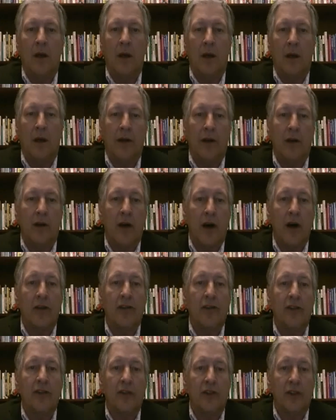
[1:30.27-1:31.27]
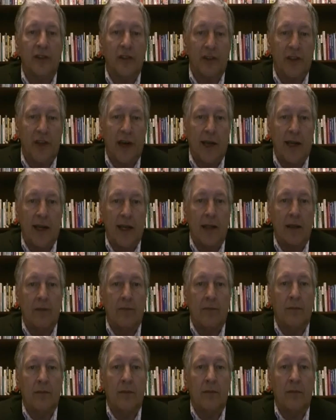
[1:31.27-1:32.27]
and the cost to society
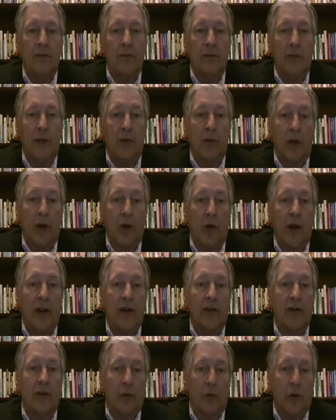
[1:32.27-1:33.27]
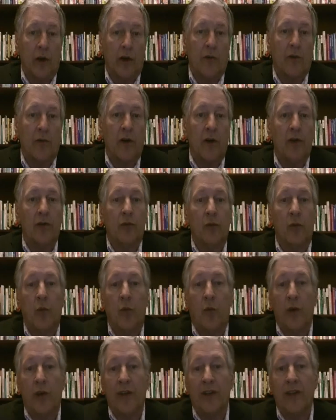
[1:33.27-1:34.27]
that requires a workforce
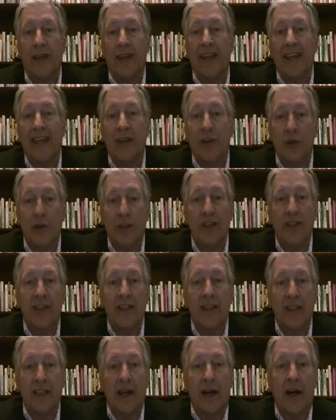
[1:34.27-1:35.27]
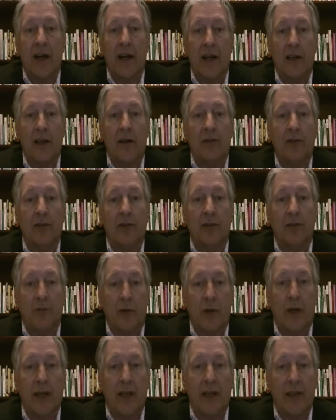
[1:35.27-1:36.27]
with increasingly higher levels of
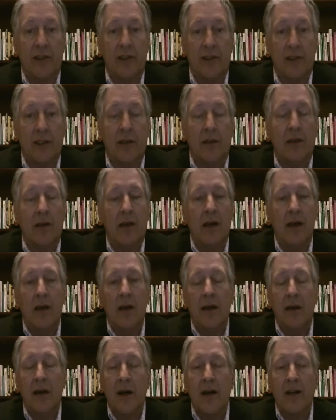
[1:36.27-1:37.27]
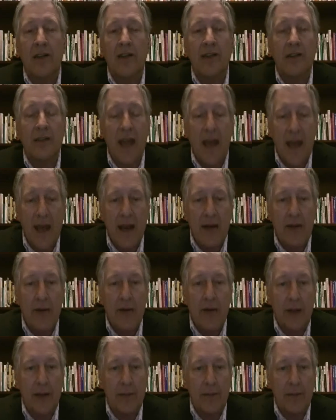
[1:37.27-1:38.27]
training and skill, are staggering.